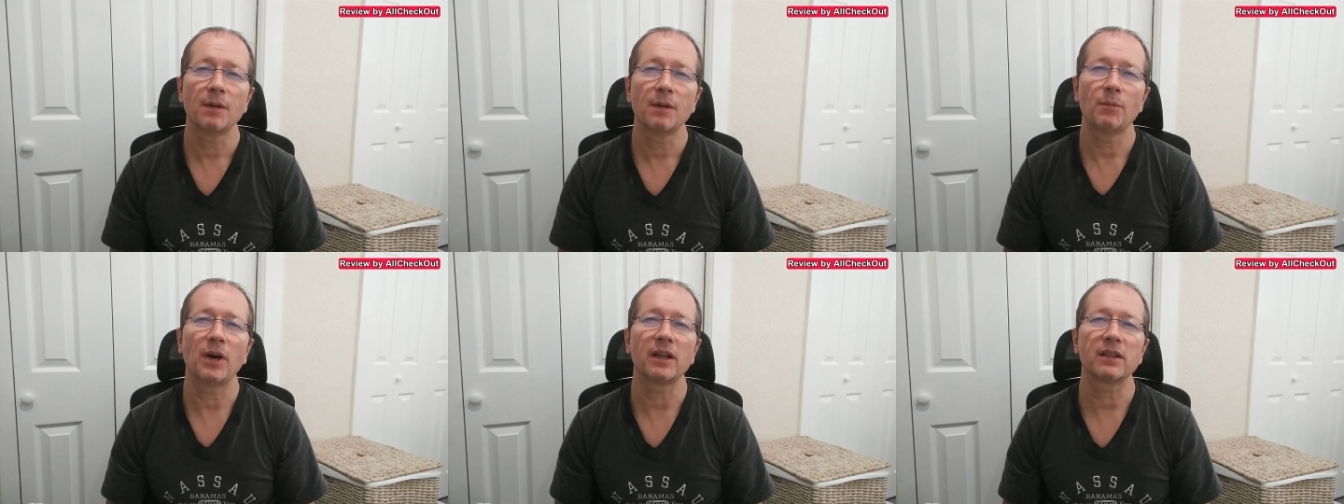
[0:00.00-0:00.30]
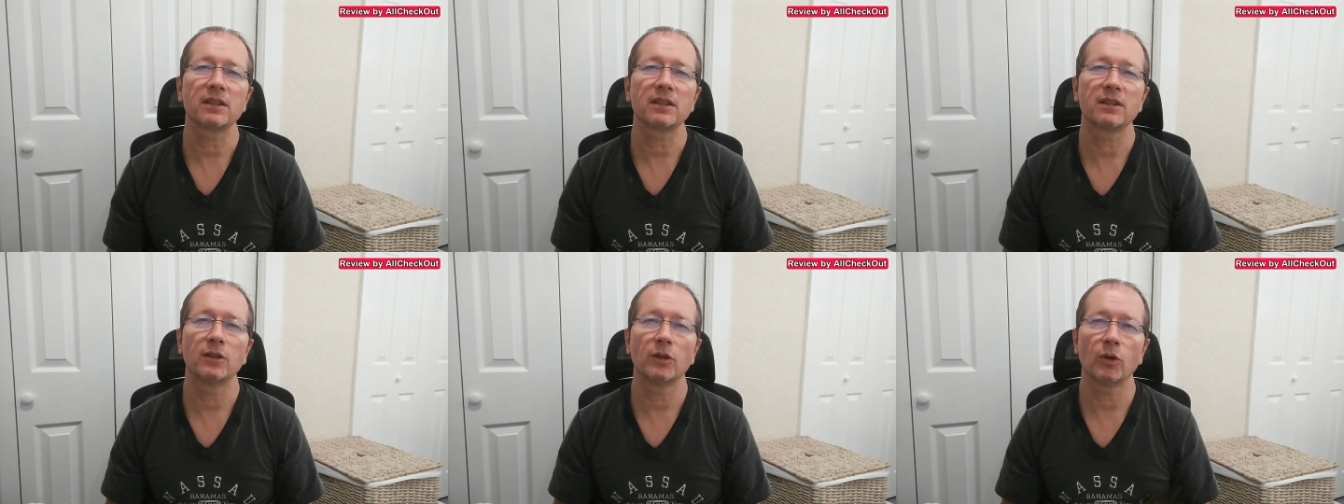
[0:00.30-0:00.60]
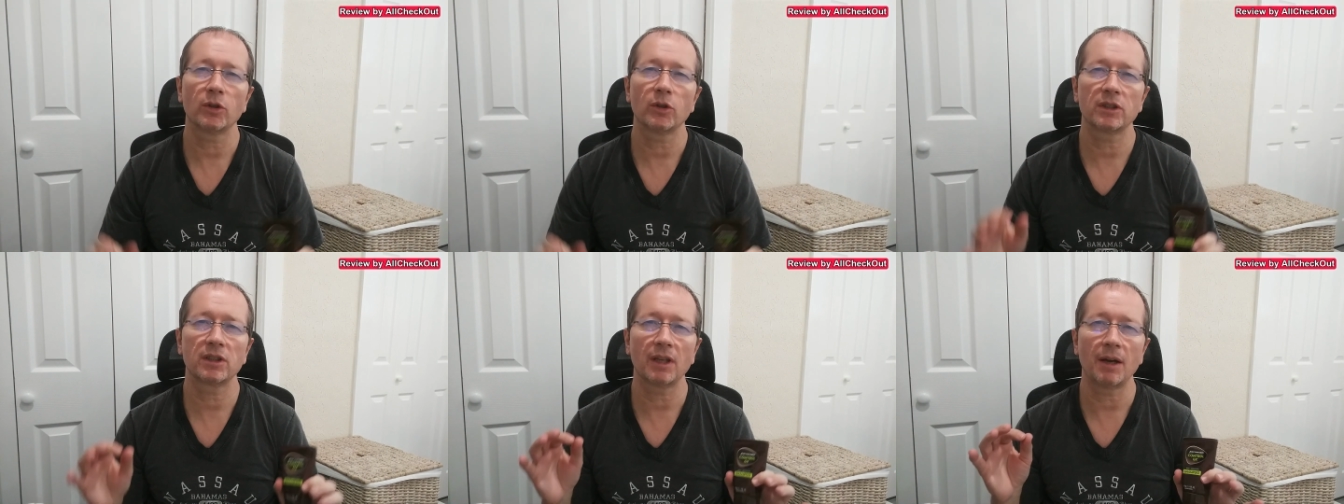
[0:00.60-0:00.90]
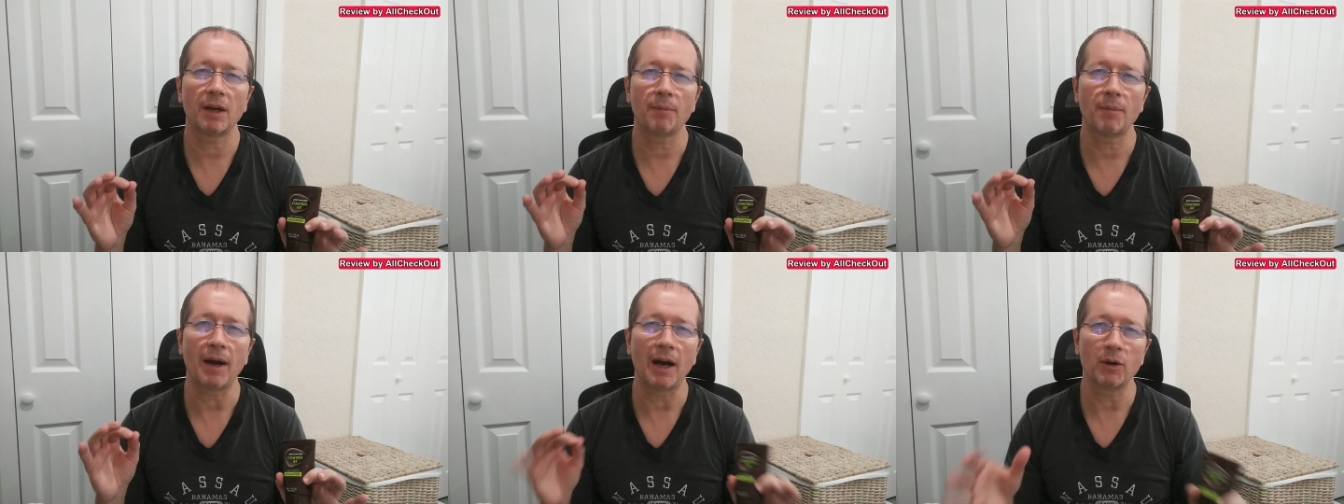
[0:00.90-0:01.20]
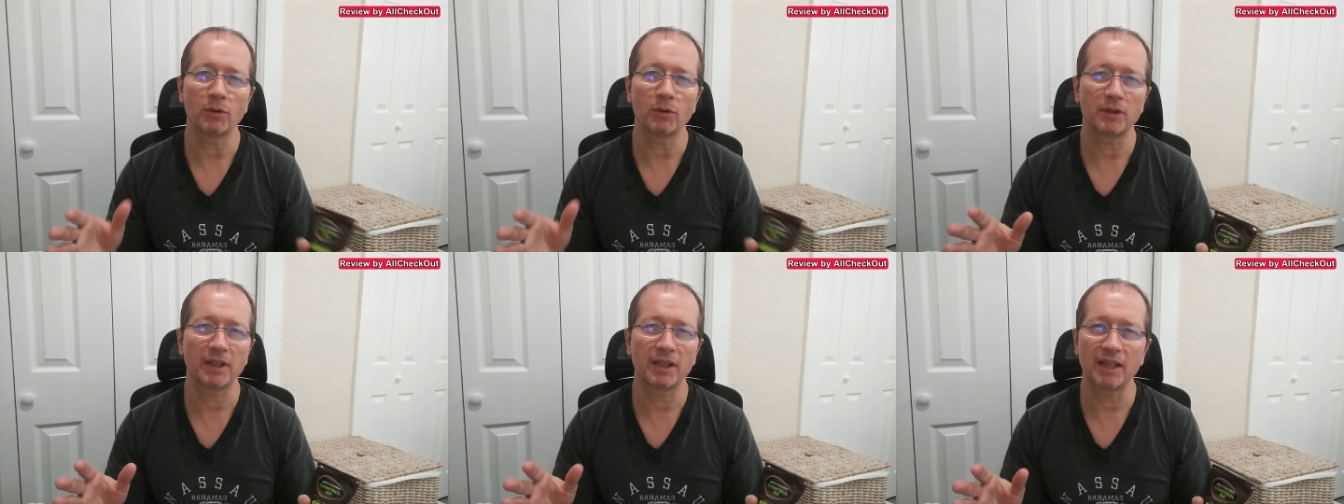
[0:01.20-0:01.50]
but not
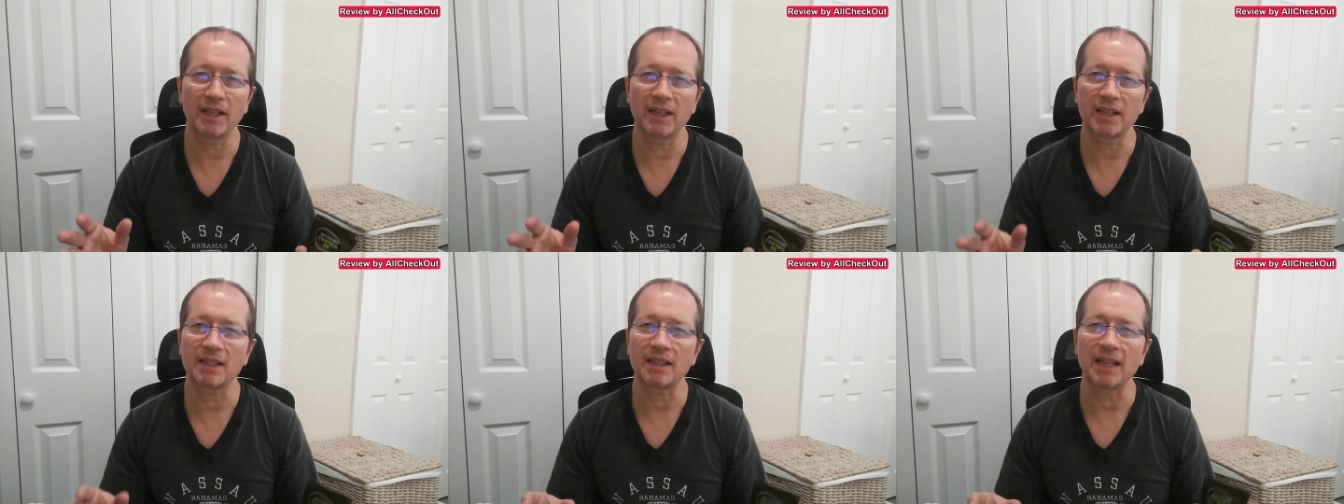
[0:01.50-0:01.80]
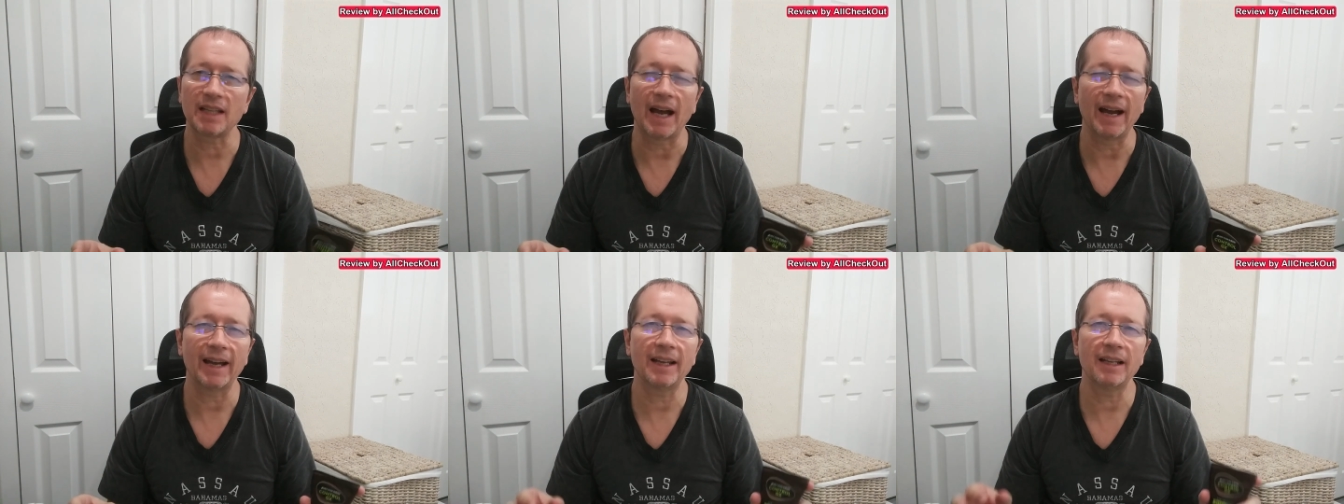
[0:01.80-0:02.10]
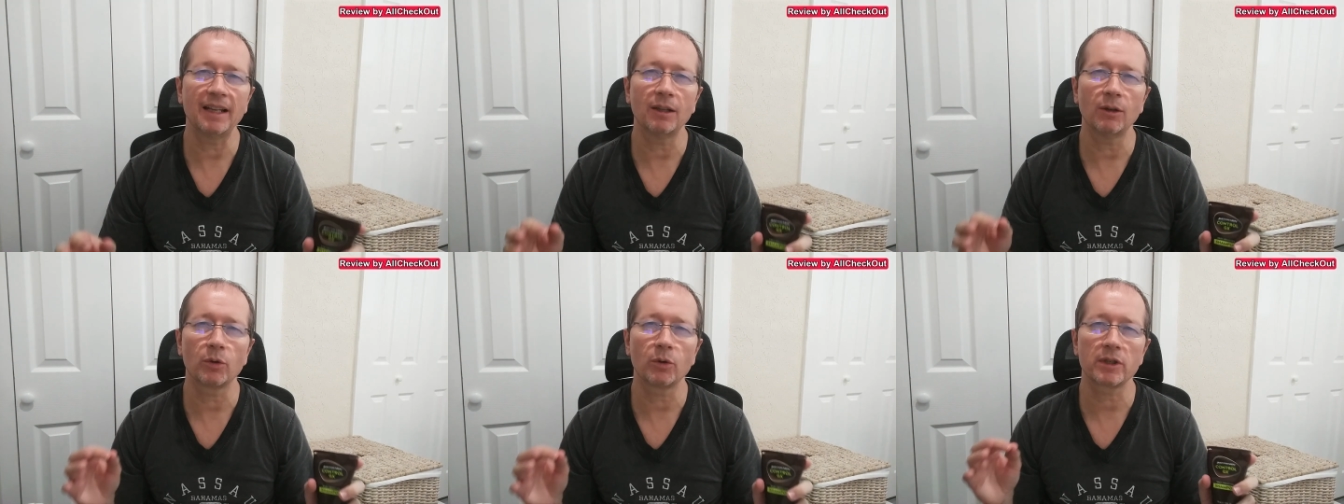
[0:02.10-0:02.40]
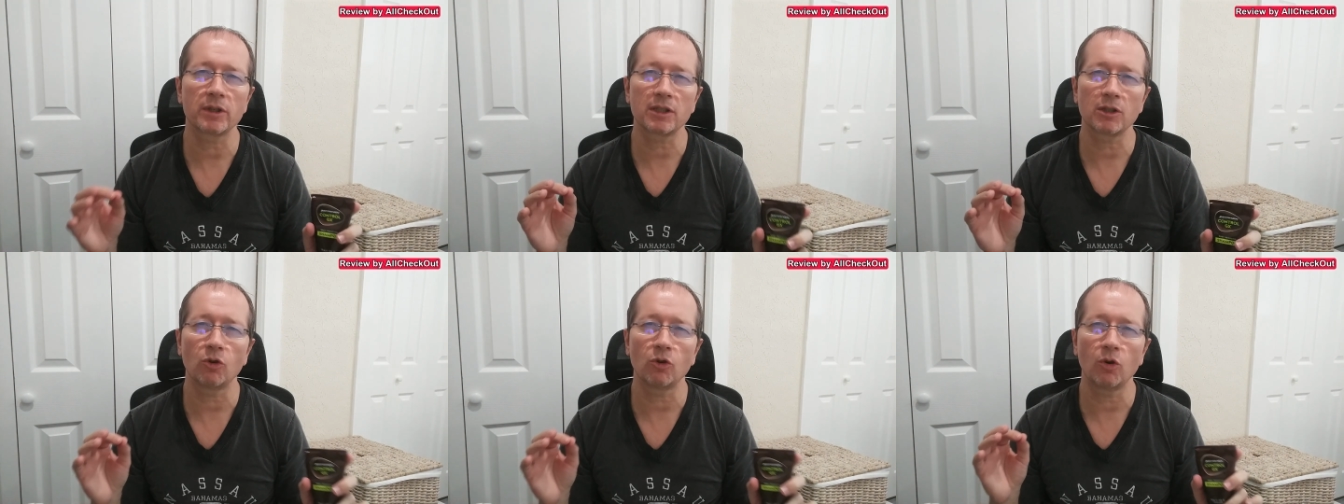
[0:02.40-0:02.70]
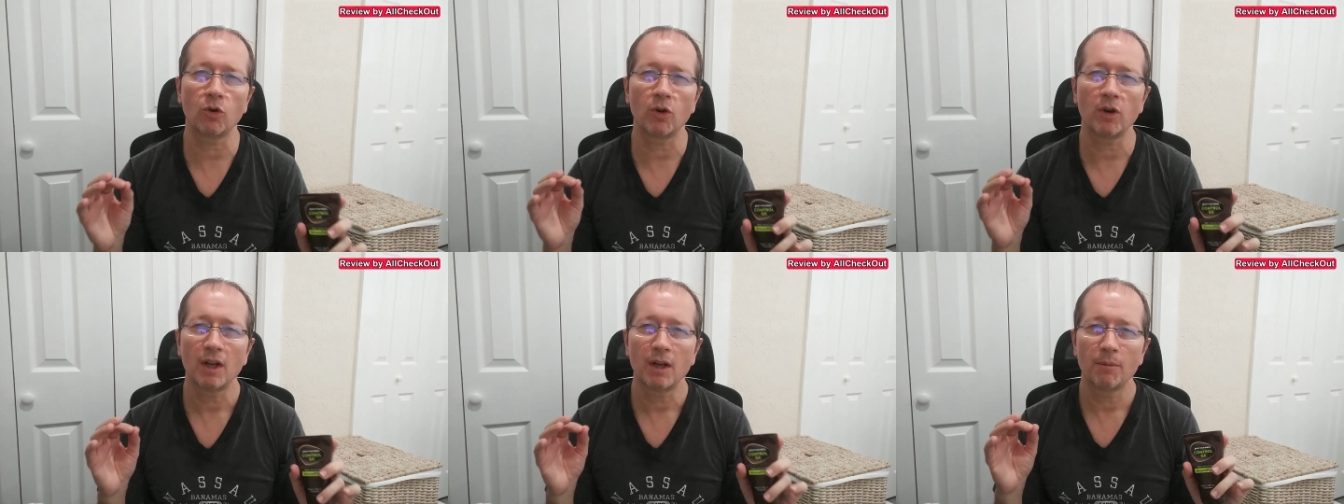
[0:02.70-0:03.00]
about the style or
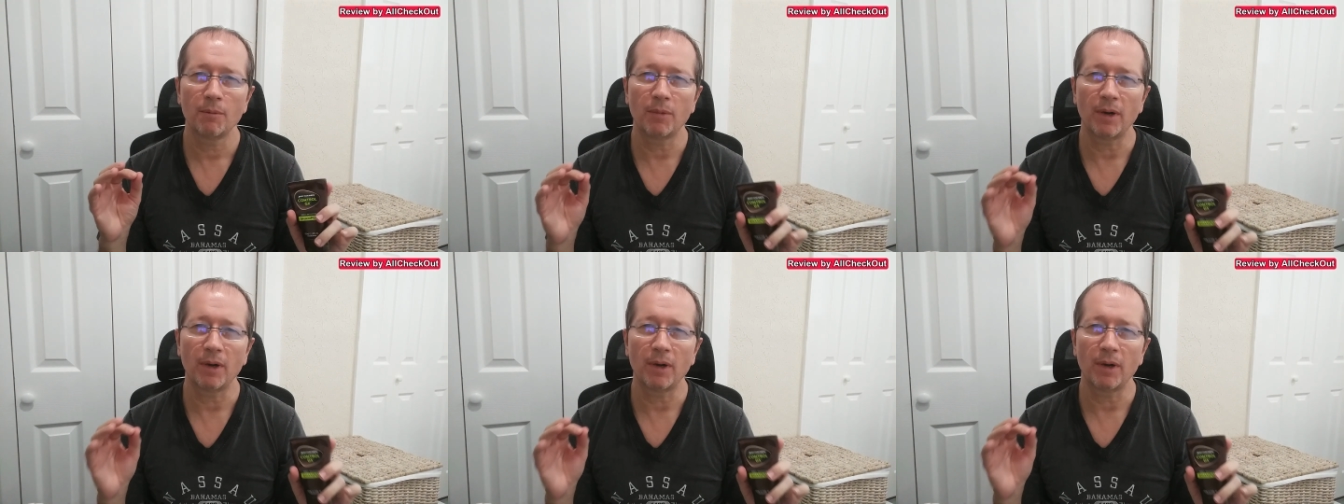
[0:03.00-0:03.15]
so,